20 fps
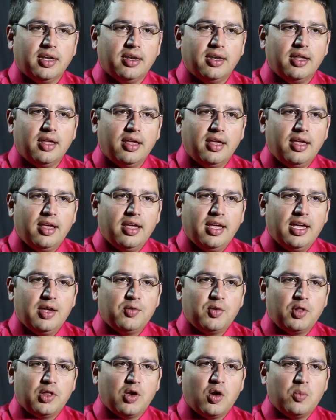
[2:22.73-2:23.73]
and
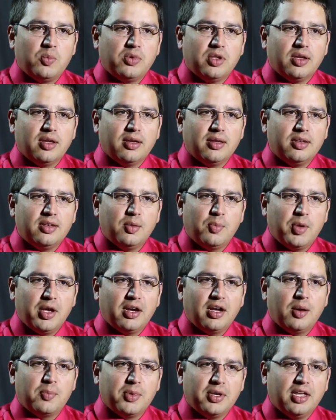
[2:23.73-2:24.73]
and really hope to, to
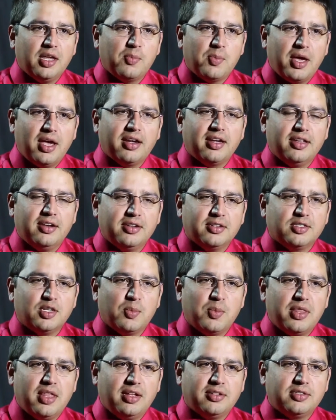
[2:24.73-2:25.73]
pick up and get back into
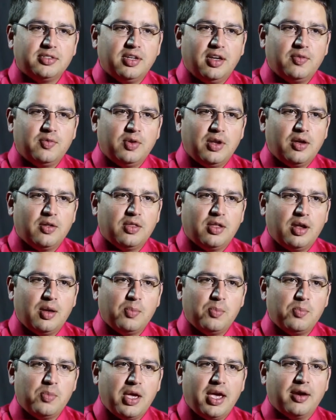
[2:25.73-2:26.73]
some of that stuff now that
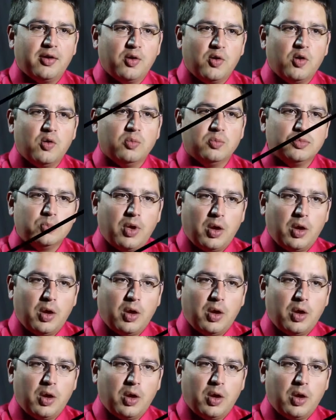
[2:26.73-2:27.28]
I'm back home.